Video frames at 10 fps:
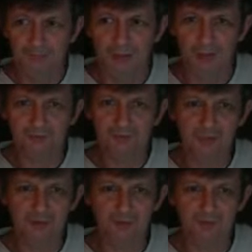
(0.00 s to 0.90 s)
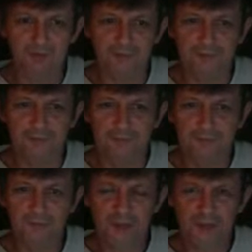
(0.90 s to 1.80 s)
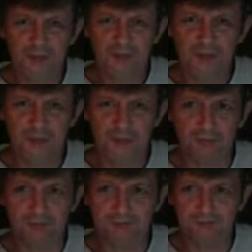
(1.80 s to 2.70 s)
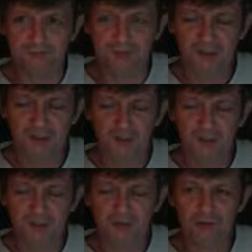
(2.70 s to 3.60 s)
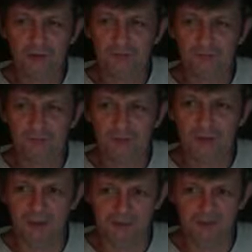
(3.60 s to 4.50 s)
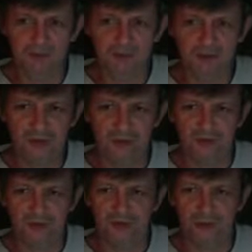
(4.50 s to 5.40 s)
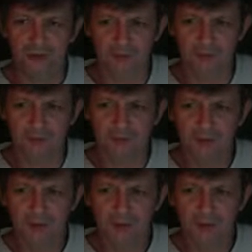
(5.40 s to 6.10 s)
and I started with a cheapest chips kit off Amazon and cheapest chips e-liquid,